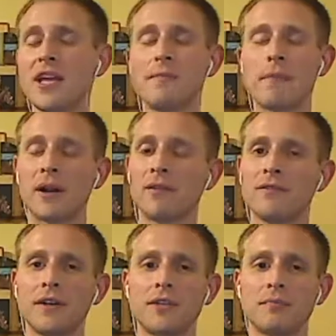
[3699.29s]
like
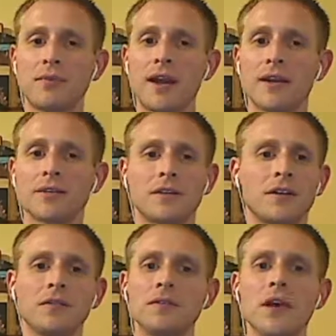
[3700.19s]
barrel finished products
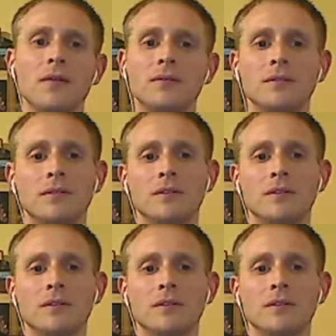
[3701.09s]
or you don't.